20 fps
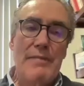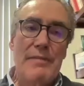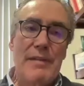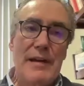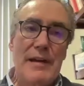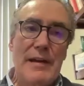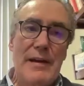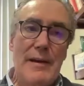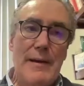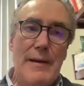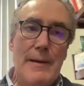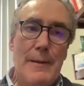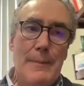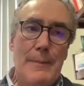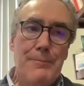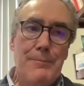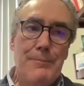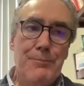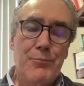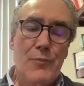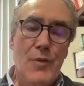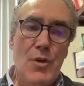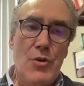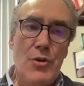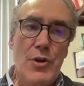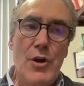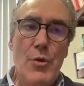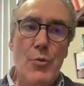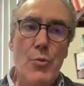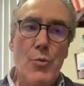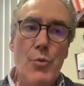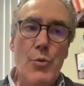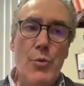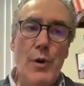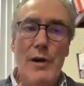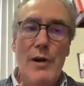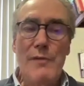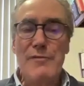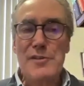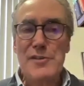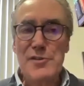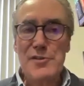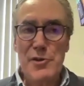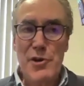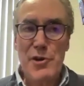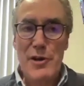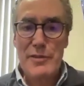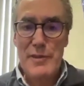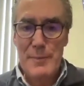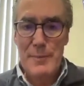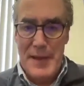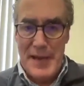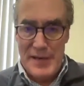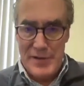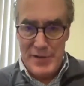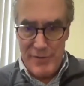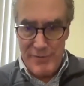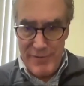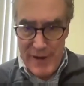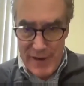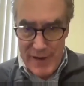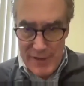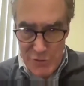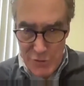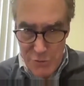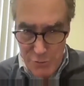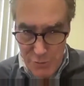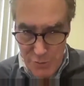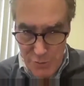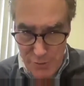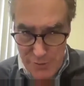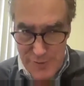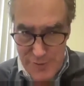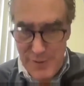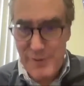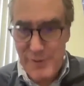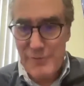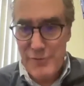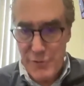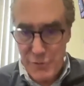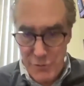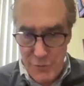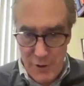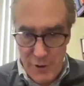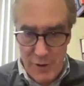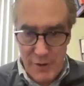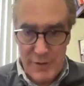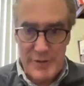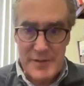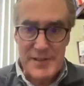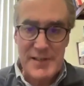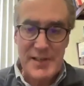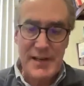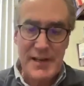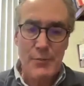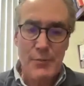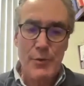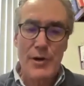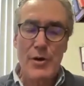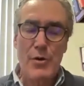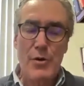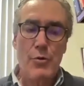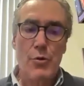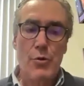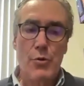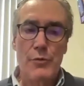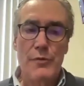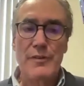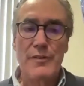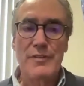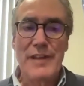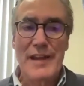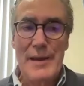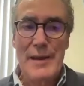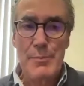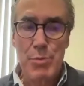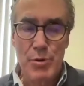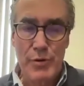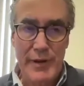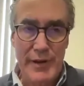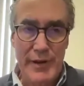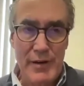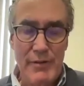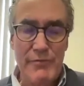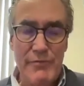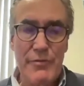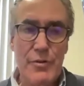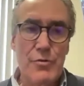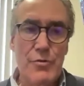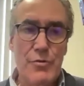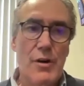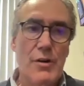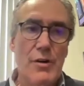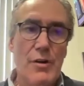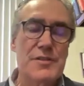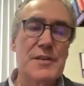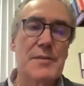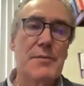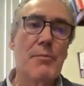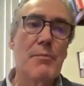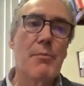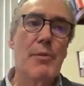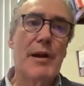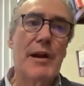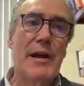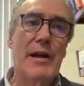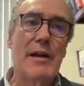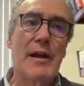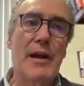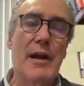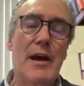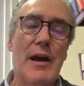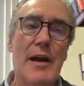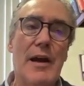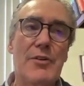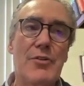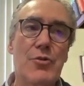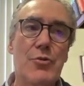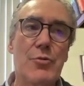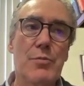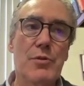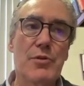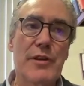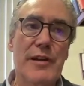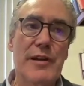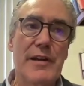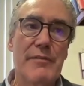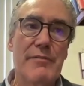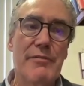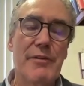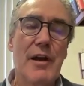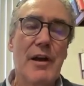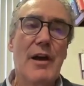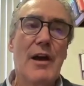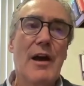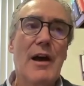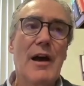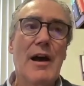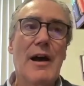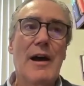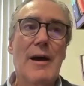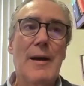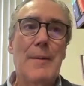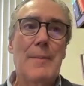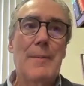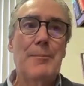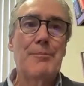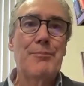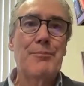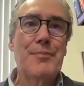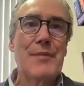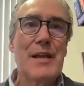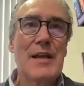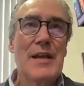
I think um, you know we're obviously not the manufacturers of the drugs, and we don't own the labeling of the drugs. But I I do believe um,